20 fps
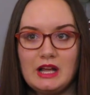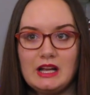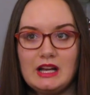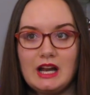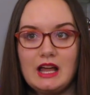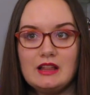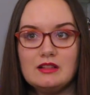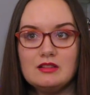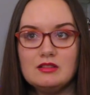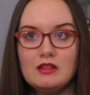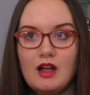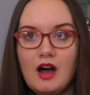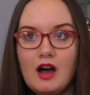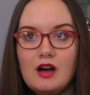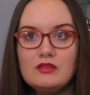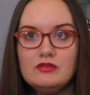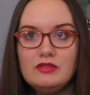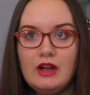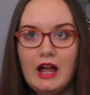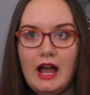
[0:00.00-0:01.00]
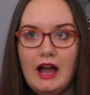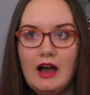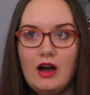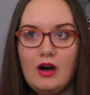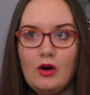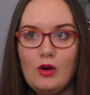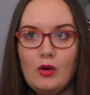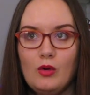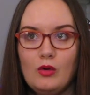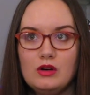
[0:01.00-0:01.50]
And I love
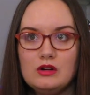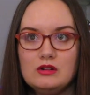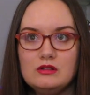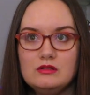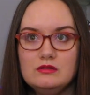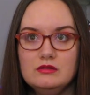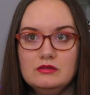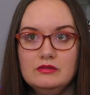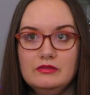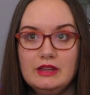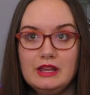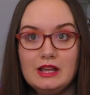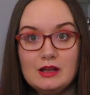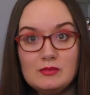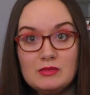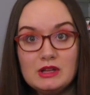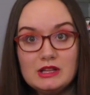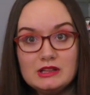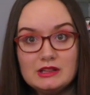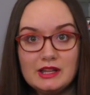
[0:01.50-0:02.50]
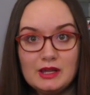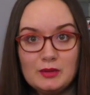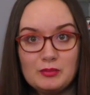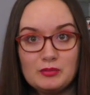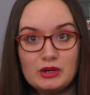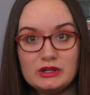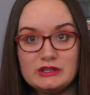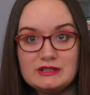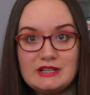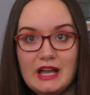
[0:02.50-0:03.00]
how vehemently
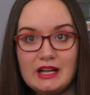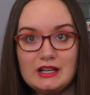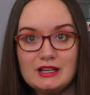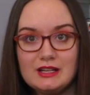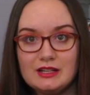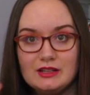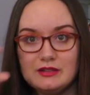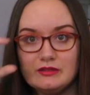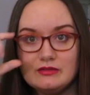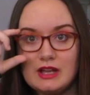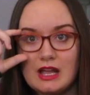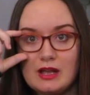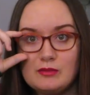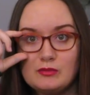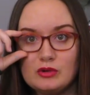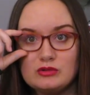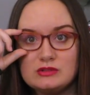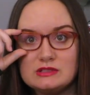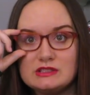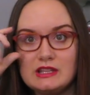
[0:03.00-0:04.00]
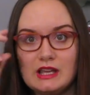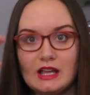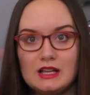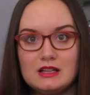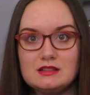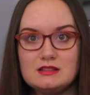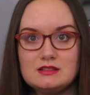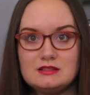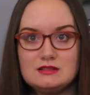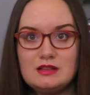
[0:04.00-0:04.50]
protective Amos
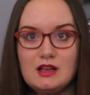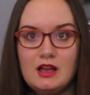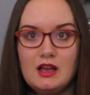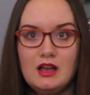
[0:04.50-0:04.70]
gets